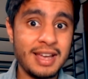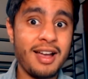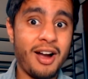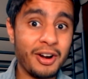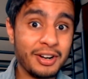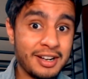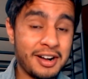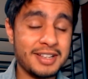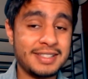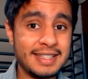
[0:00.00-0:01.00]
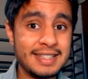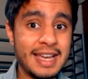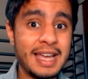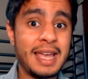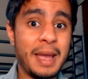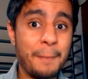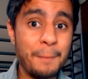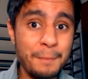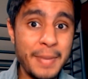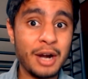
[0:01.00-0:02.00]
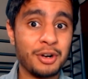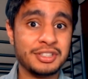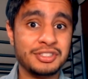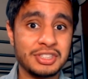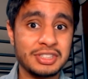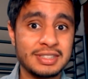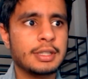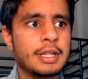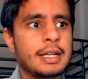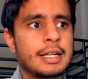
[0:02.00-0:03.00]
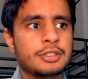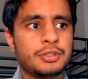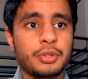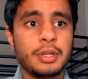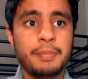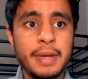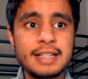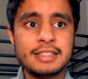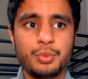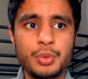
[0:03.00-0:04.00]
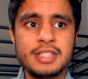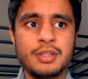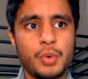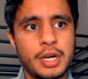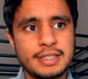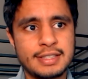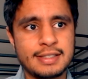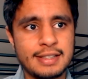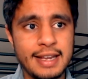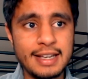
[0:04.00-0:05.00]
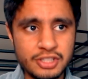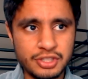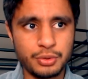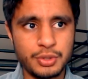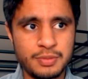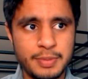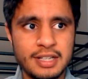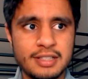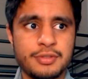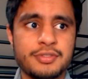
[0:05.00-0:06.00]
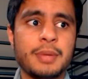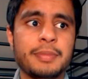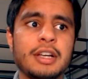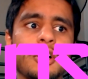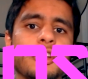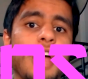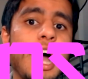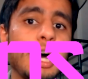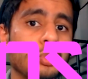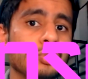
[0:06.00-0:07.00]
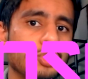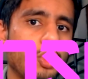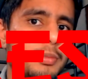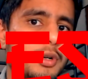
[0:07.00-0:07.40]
are cousin marriages. So the biggest reason why this is an issue is because of something called autosomal